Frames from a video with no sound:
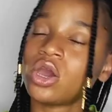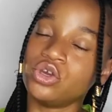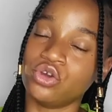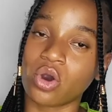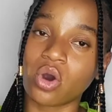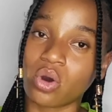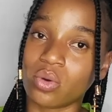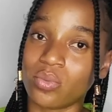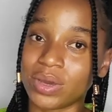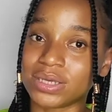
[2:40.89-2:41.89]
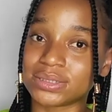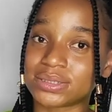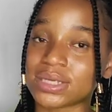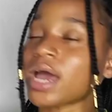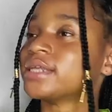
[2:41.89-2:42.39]
you're
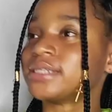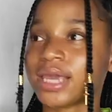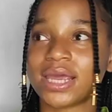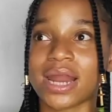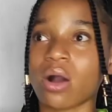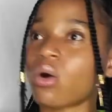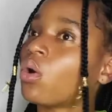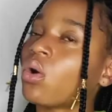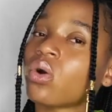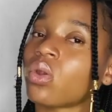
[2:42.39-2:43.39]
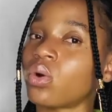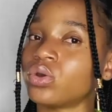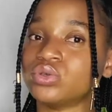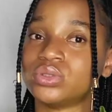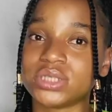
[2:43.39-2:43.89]
always taking alcohol or
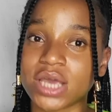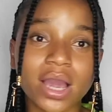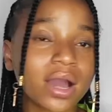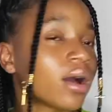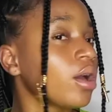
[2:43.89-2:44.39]
you take